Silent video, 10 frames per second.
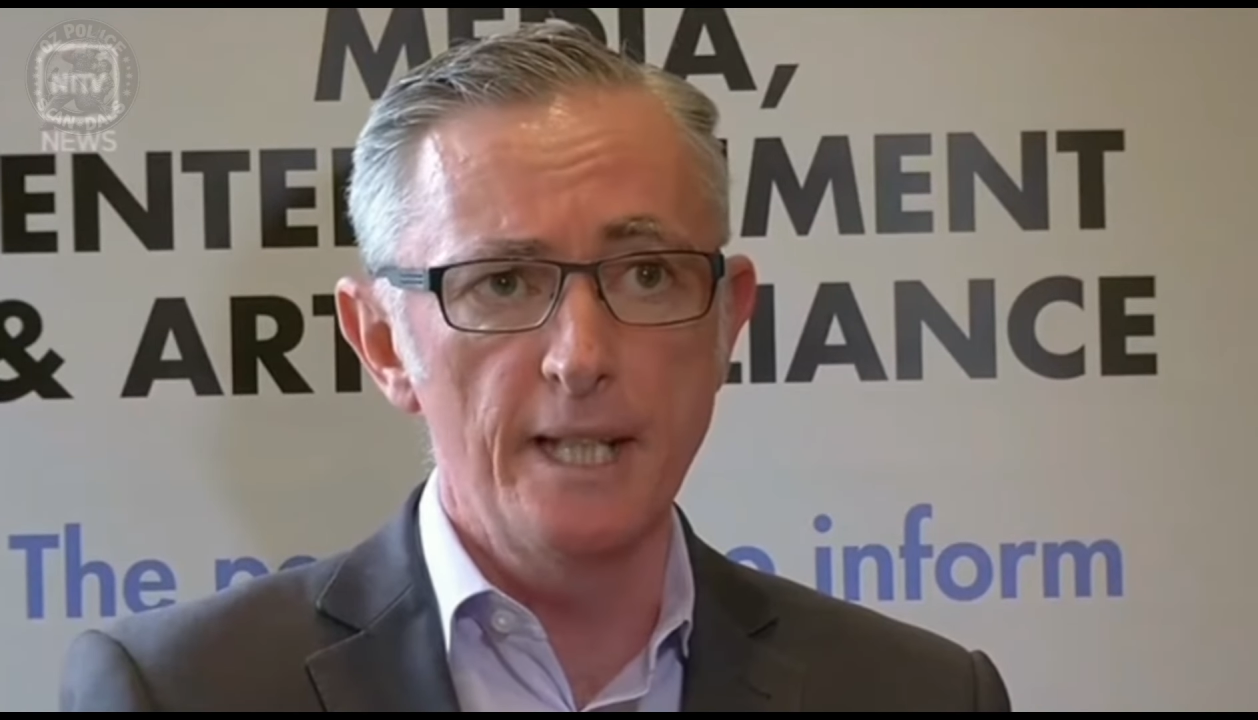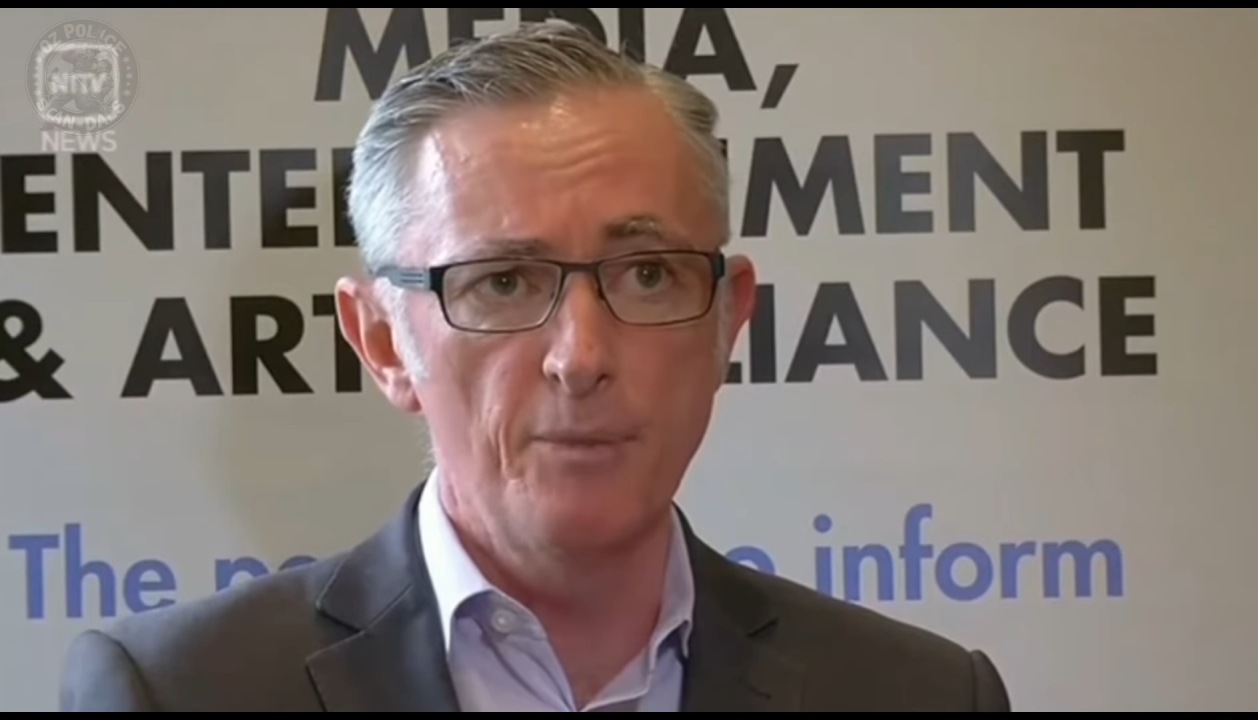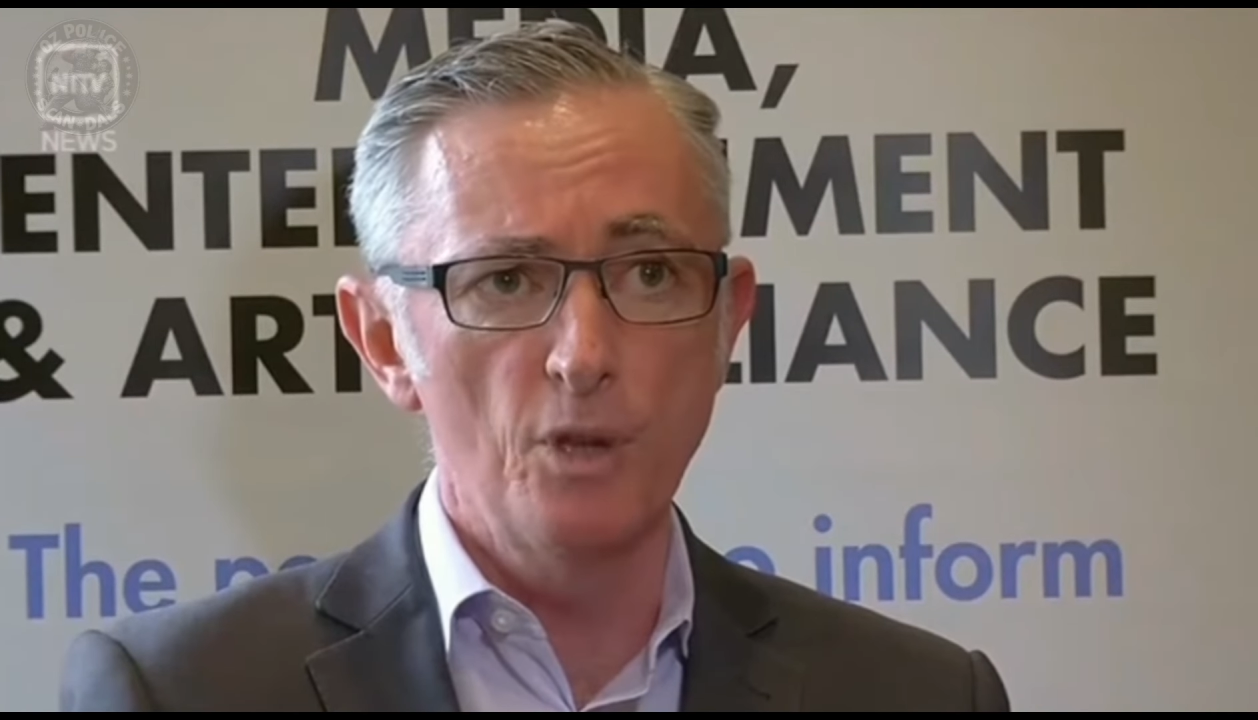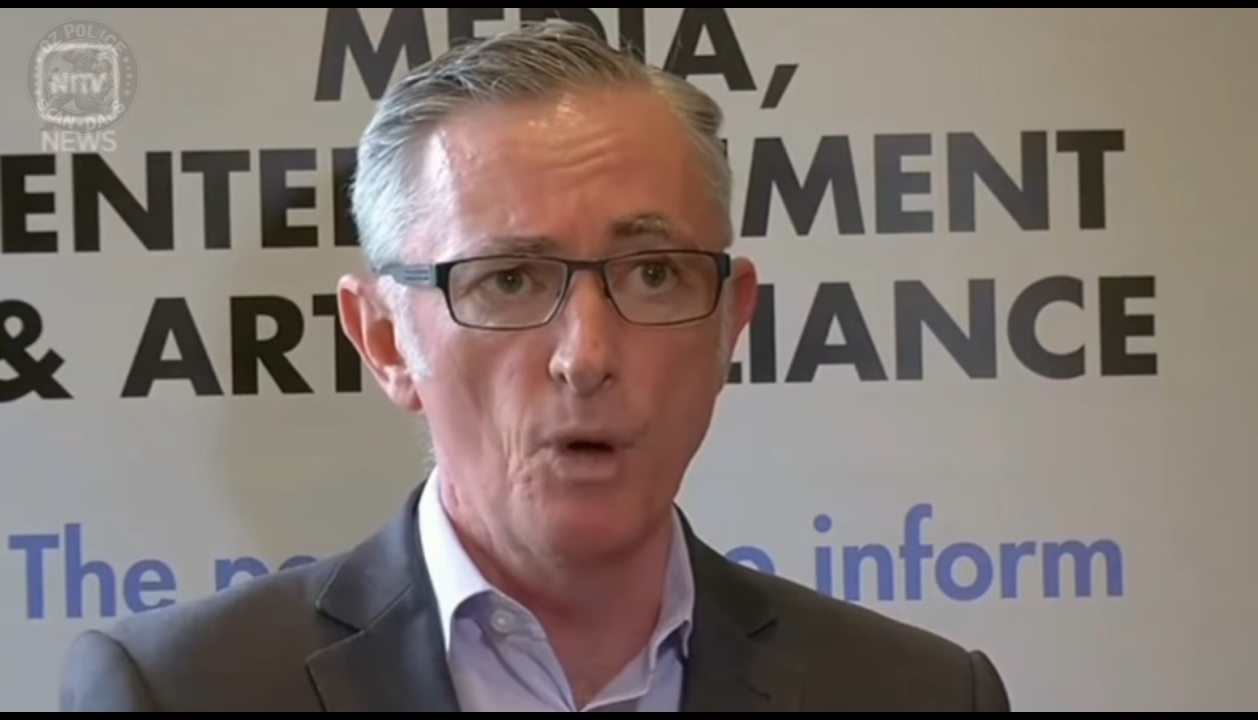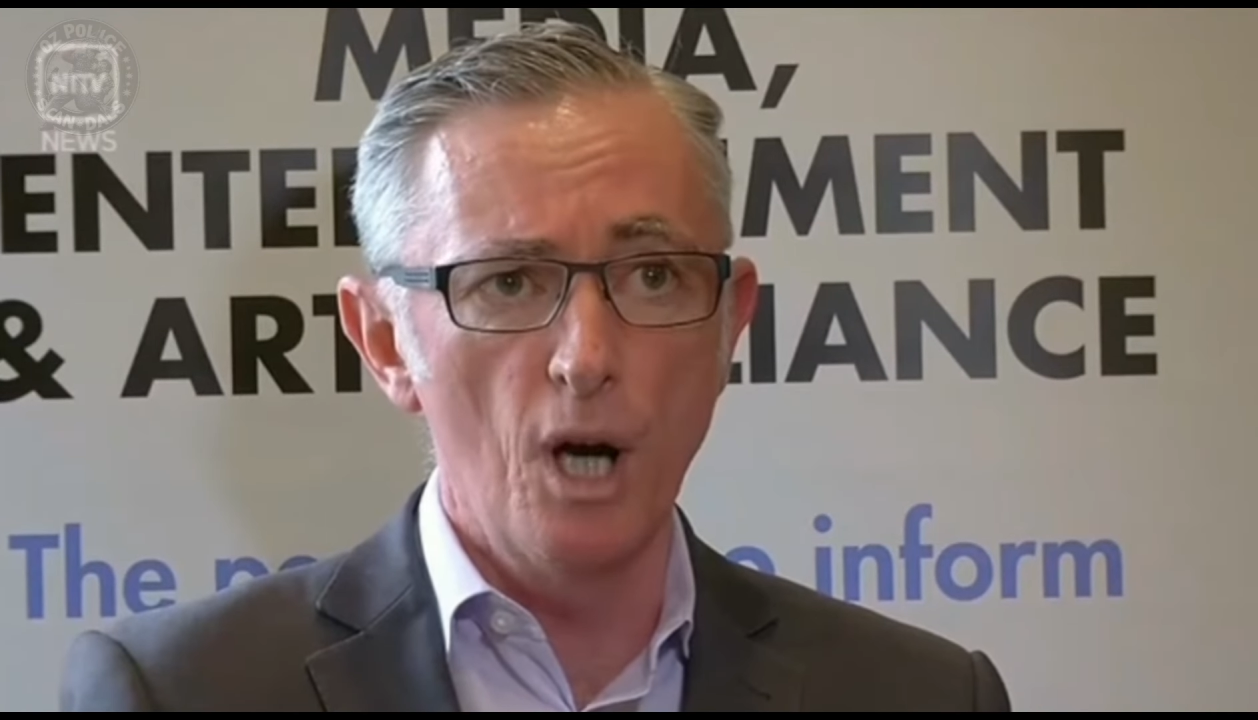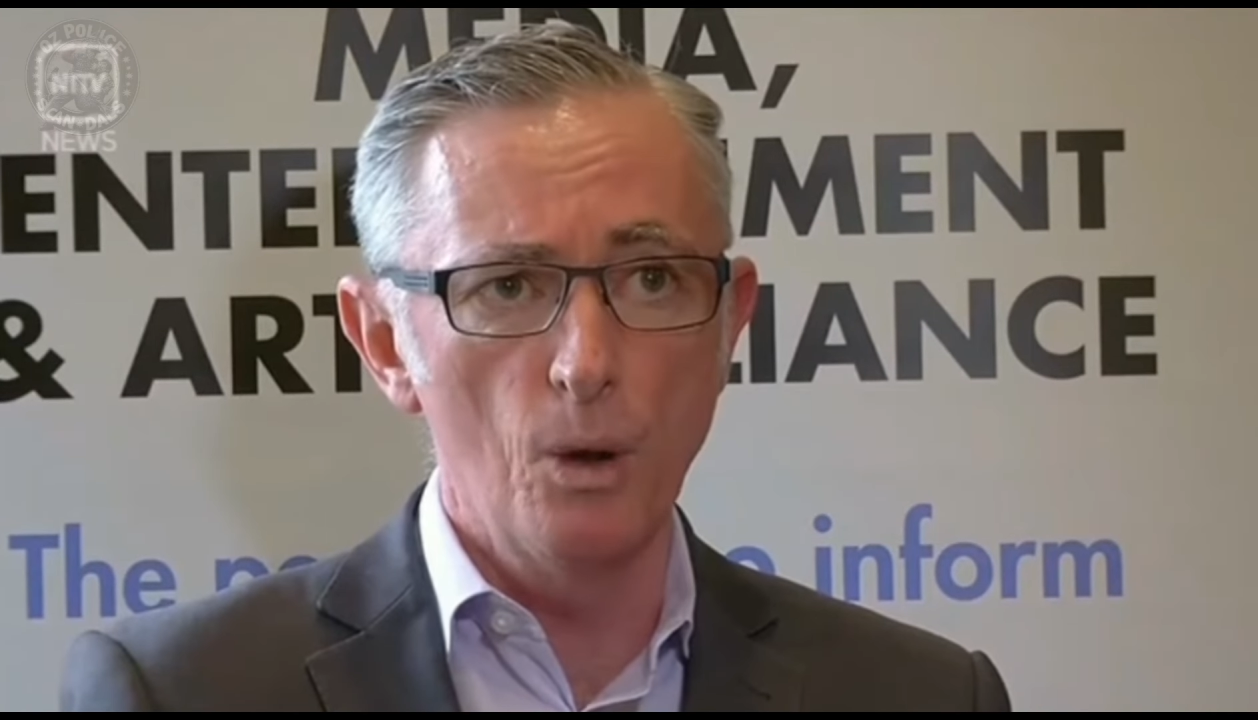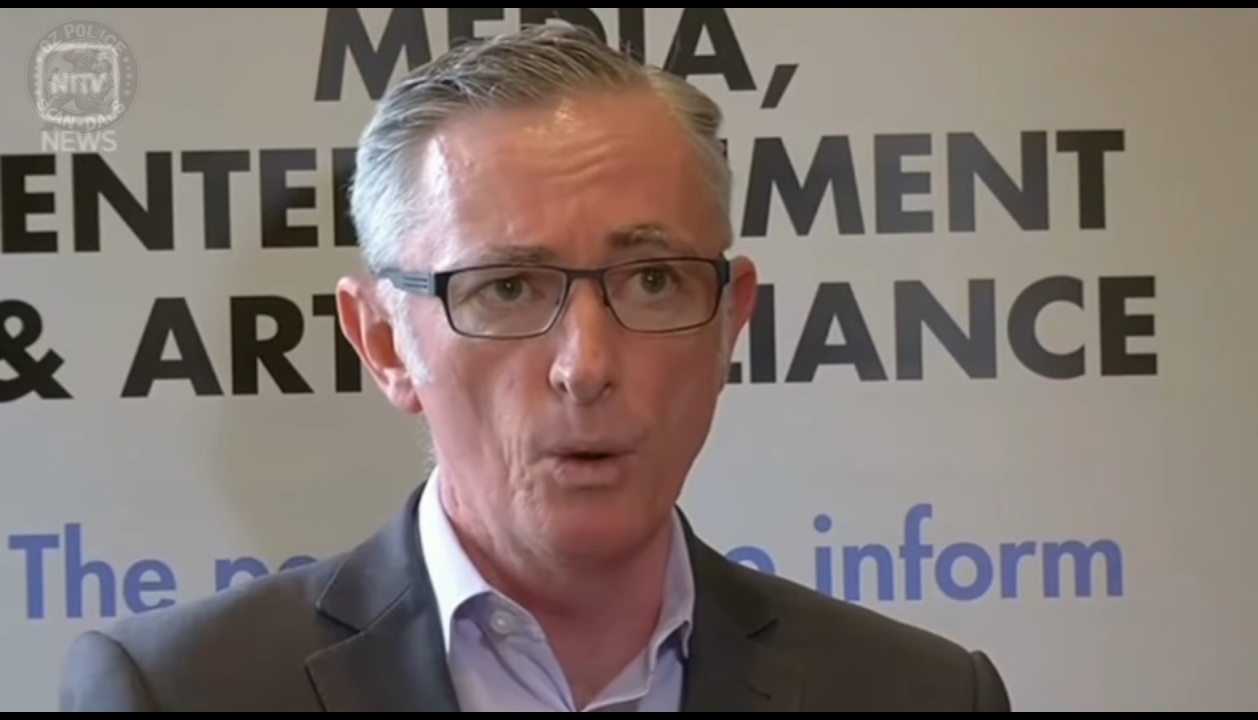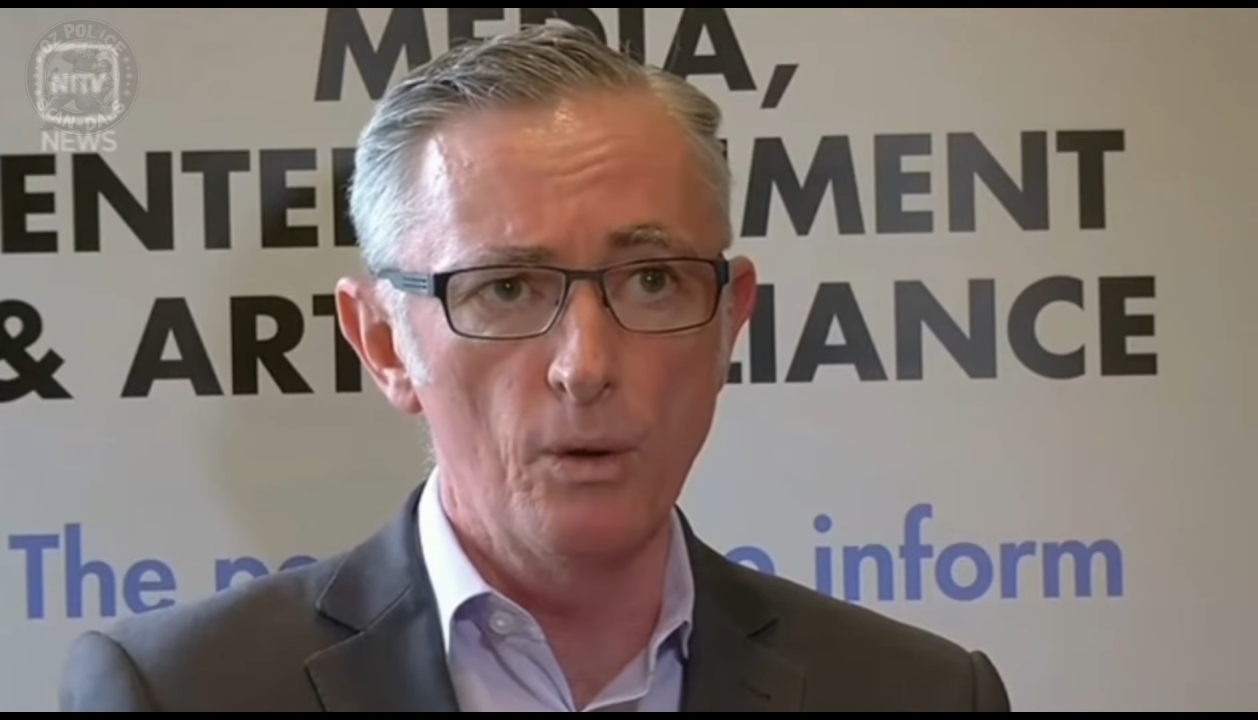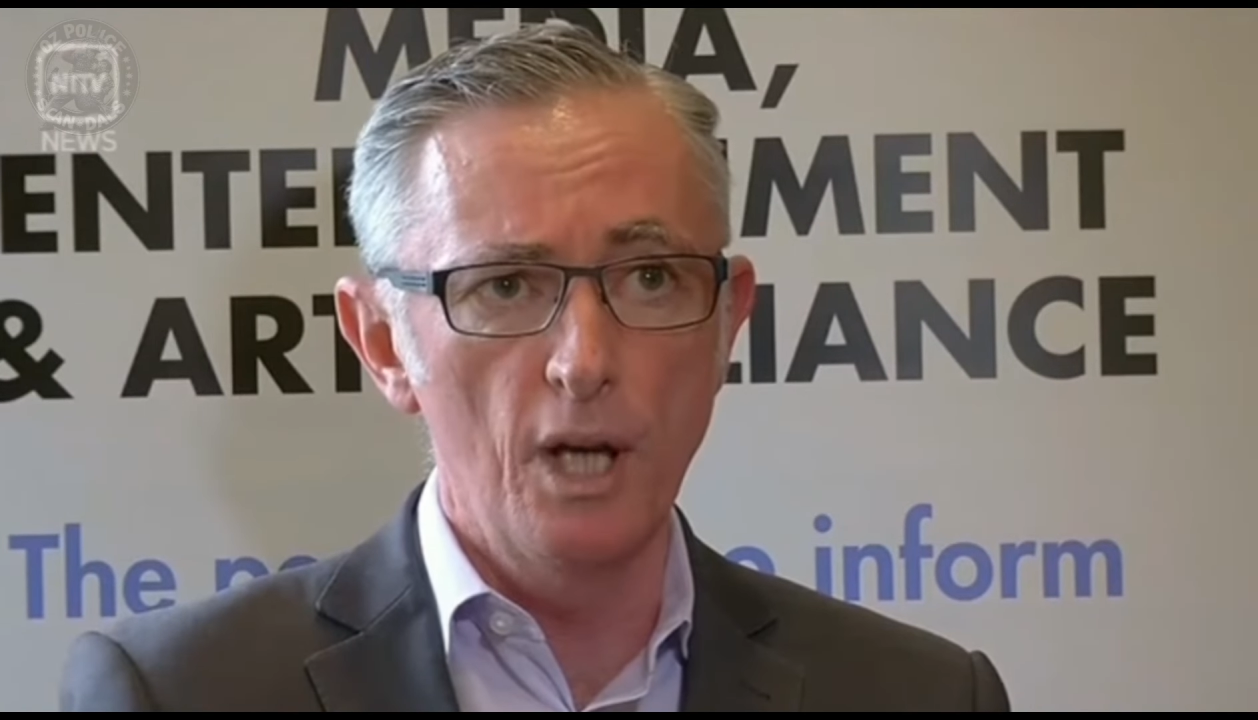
them the role